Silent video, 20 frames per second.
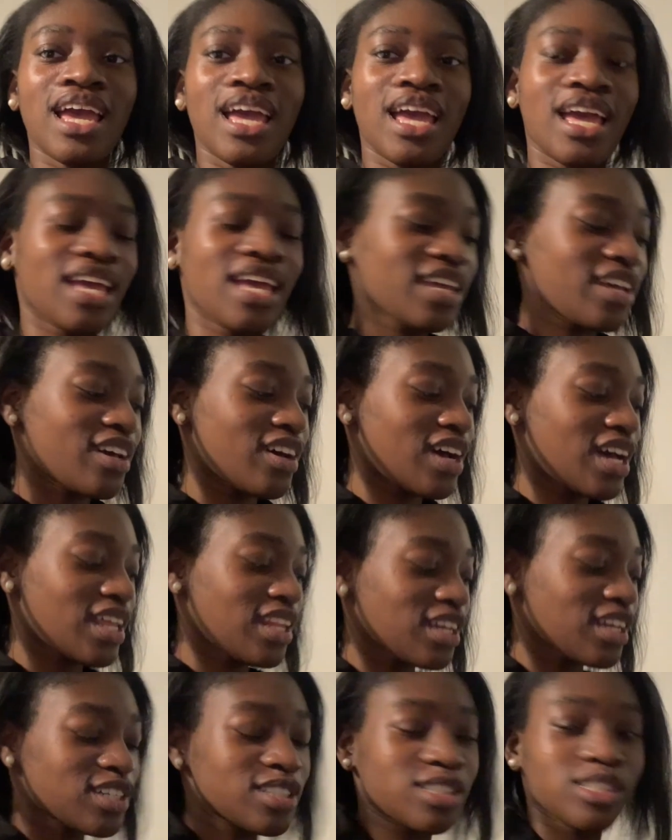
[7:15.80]
Hey y'all, I
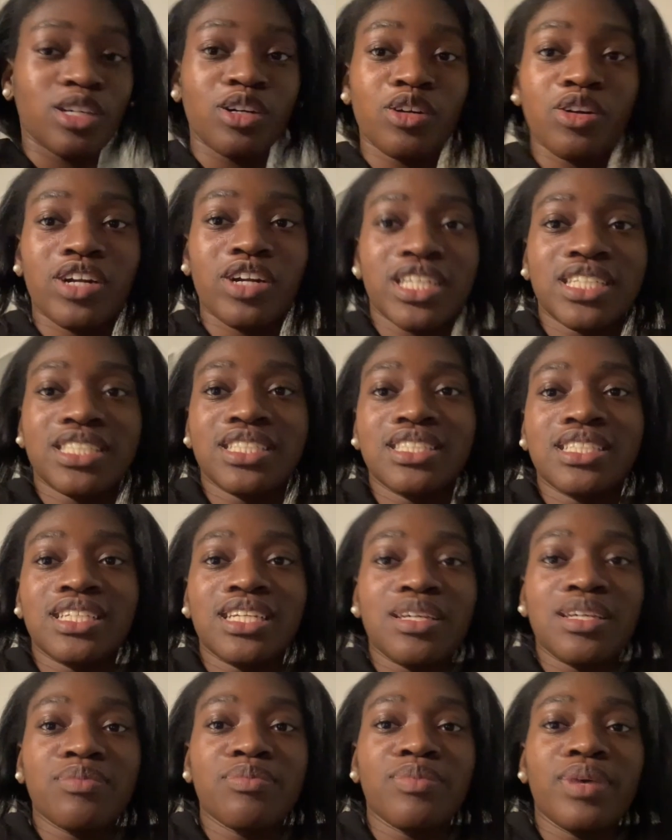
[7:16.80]
look so crazy,
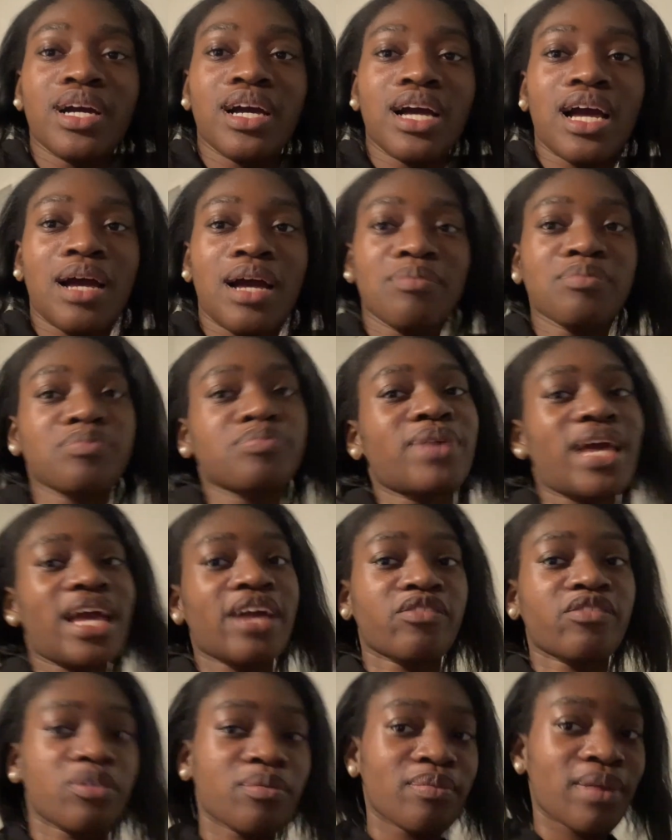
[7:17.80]
but I'm
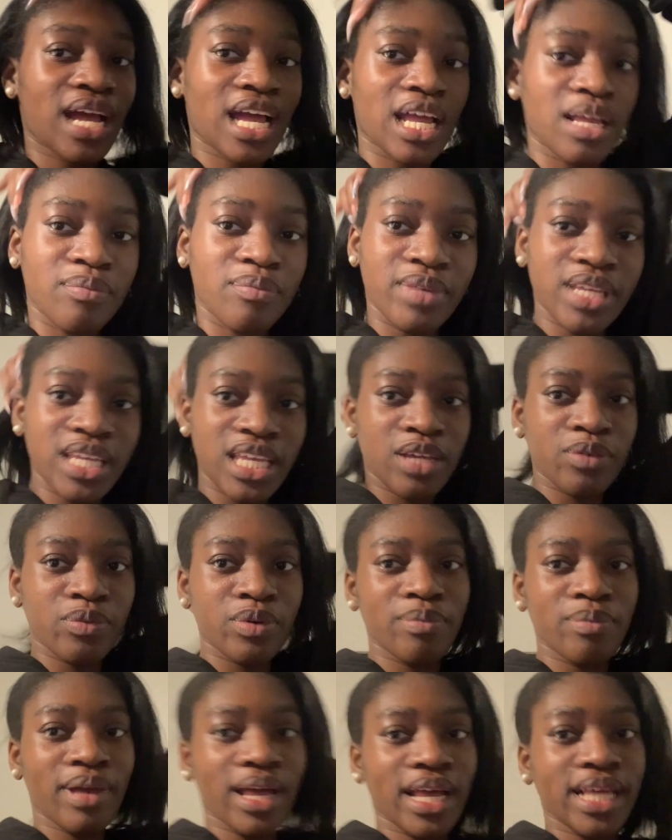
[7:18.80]
back from my meeting with
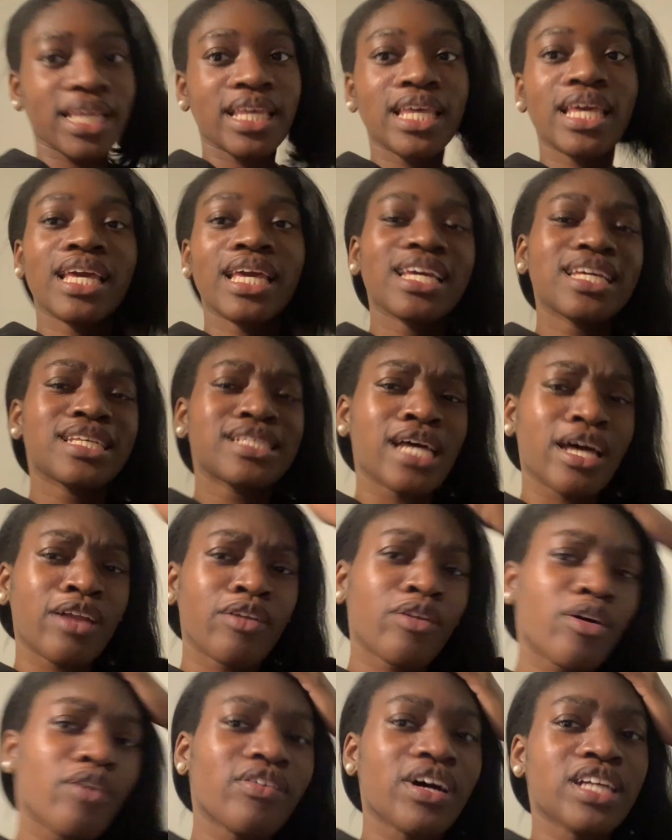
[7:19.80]
my kids. I don't
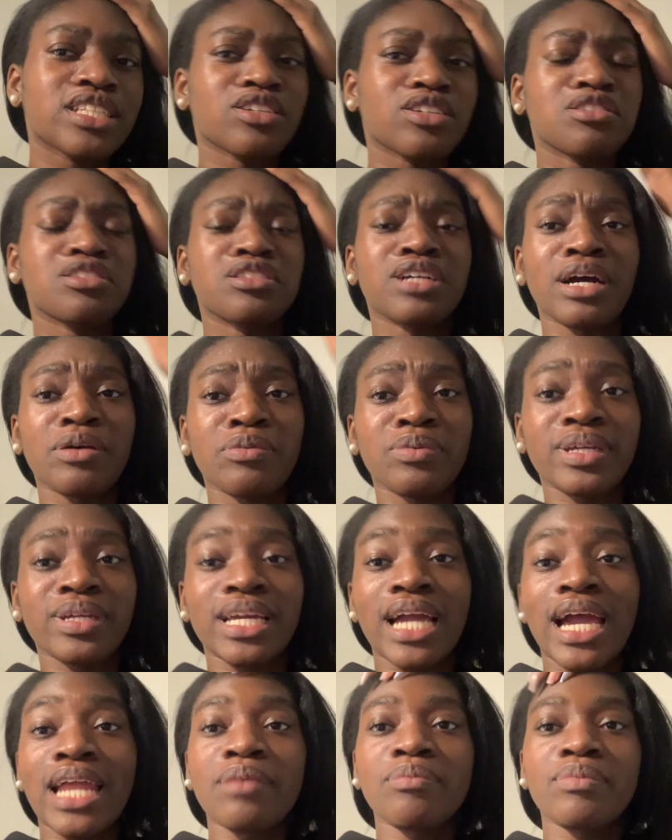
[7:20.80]
know if I told you we
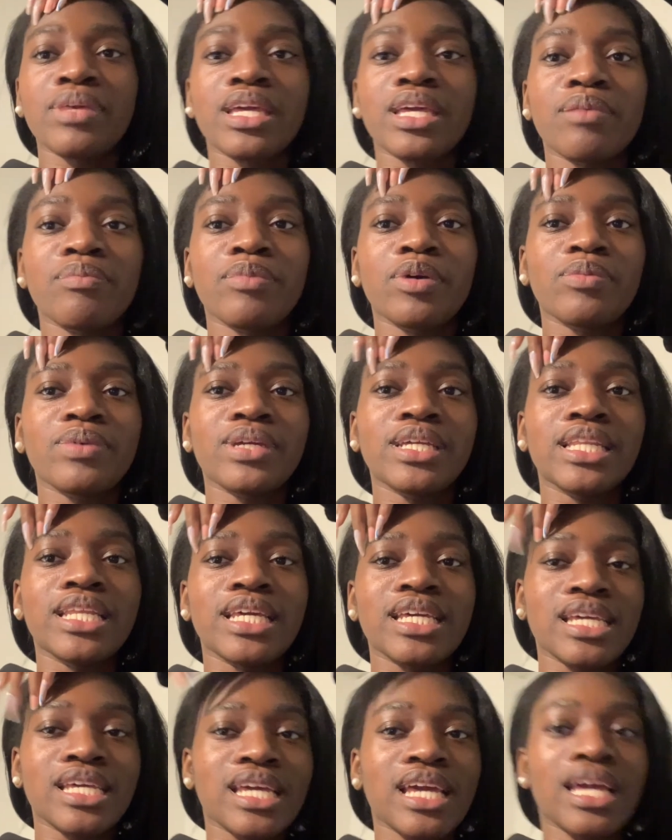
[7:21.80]
had a meeting, but we
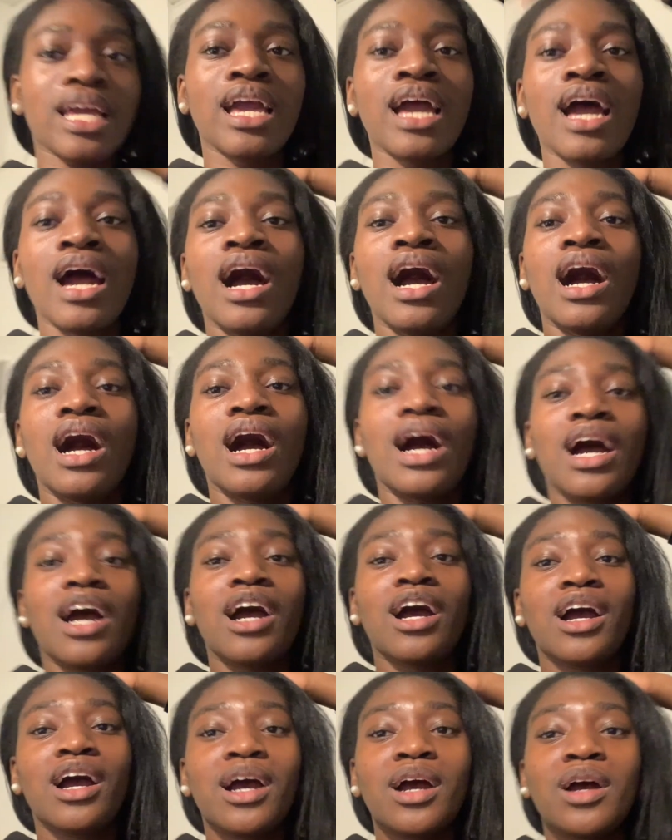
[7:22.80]
did. I
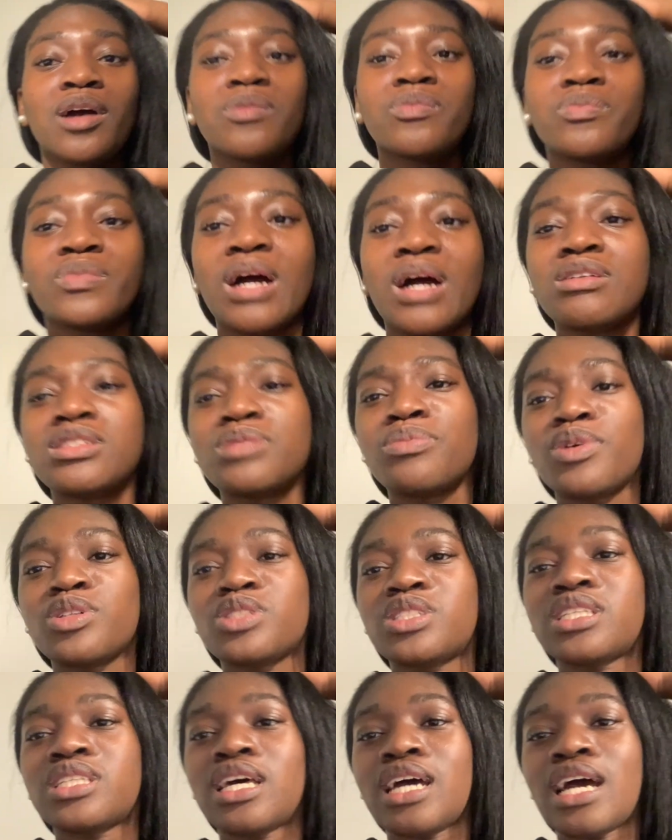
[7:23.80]
was supposed
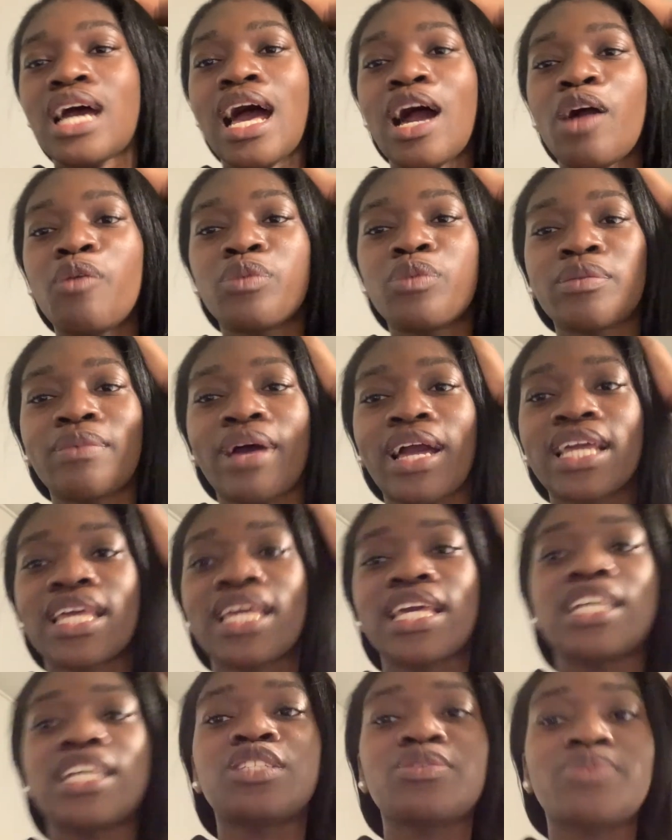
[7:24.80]
to help one of my
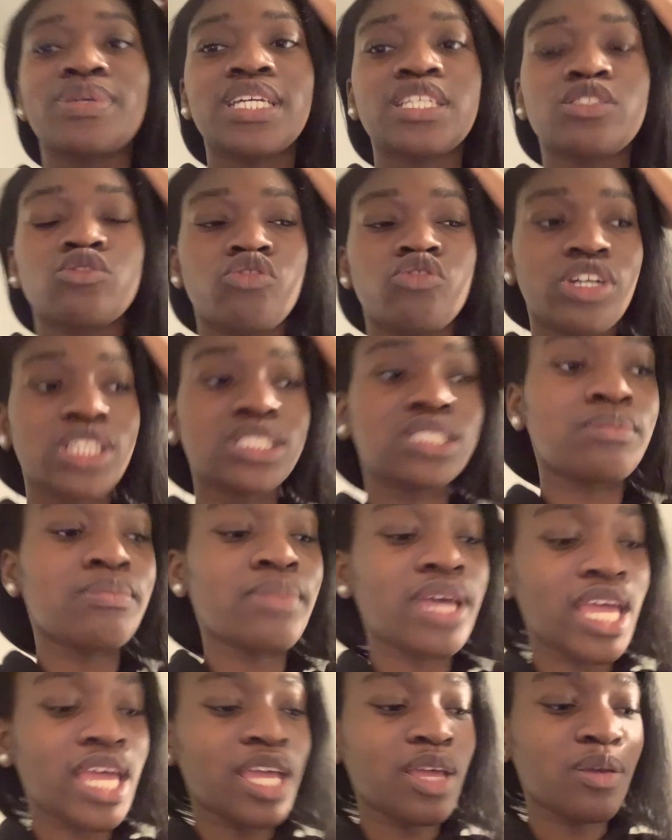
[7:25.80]
kids with his
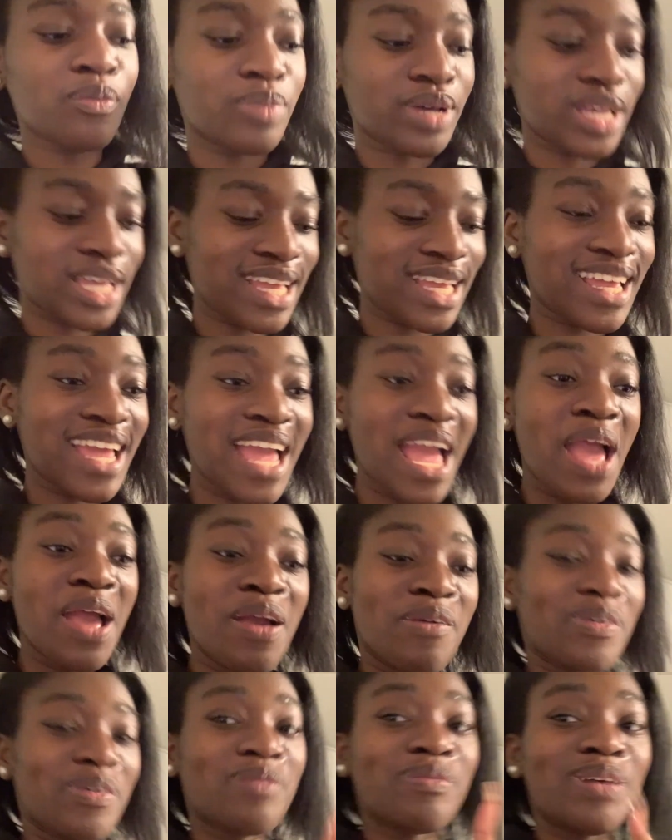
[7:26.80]
resume, but
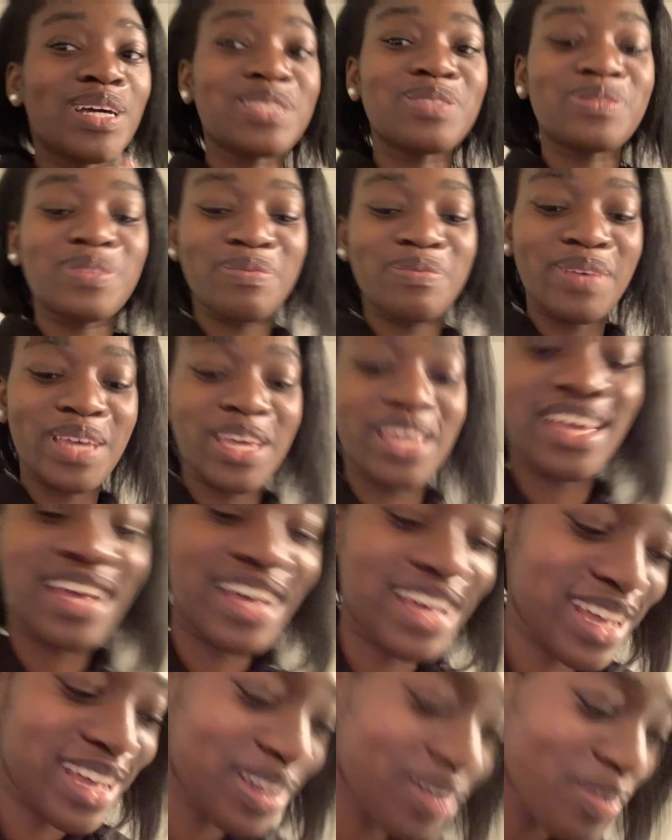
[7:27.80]
me and my sweet mate,
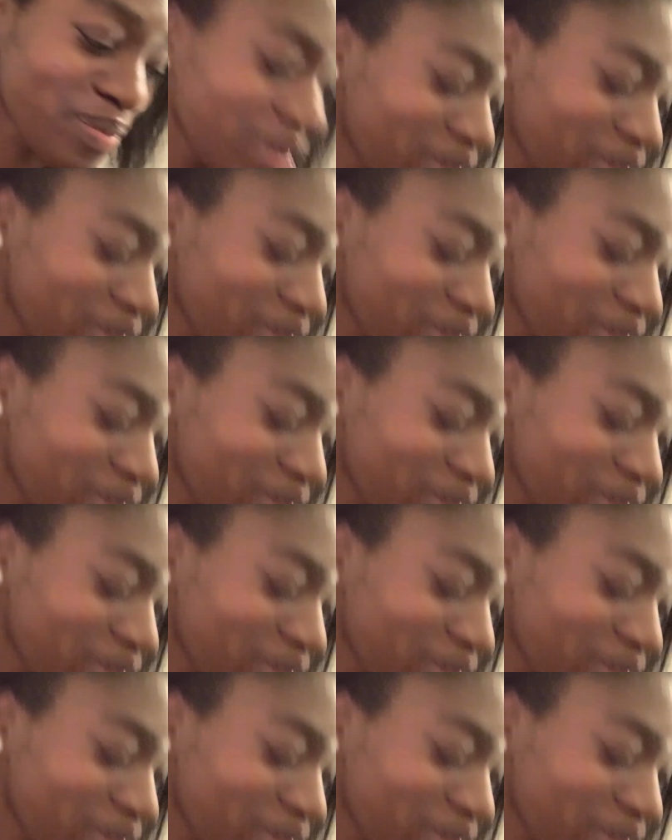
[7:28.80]
we